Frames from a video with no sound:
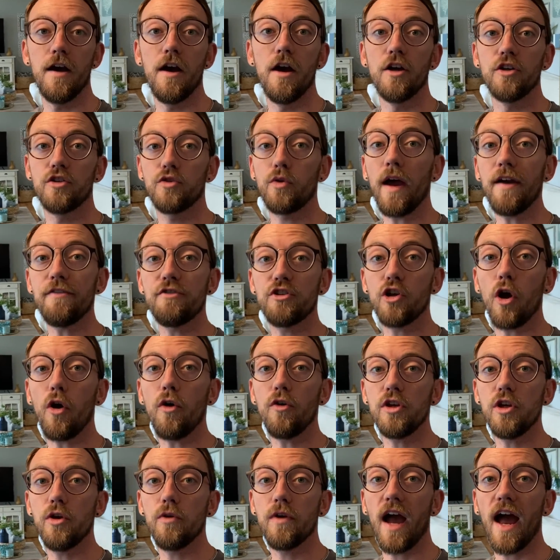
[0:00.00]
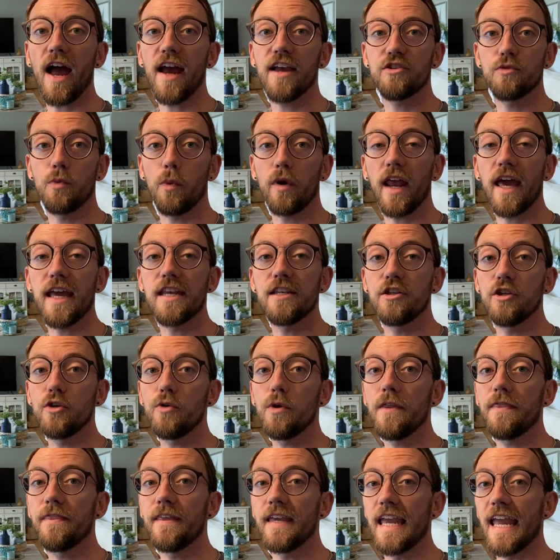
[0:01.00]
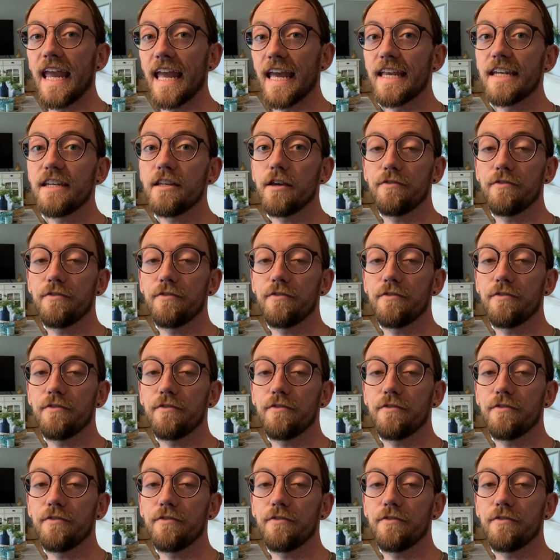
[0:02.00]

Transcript: So I've shown you guys what I do at the end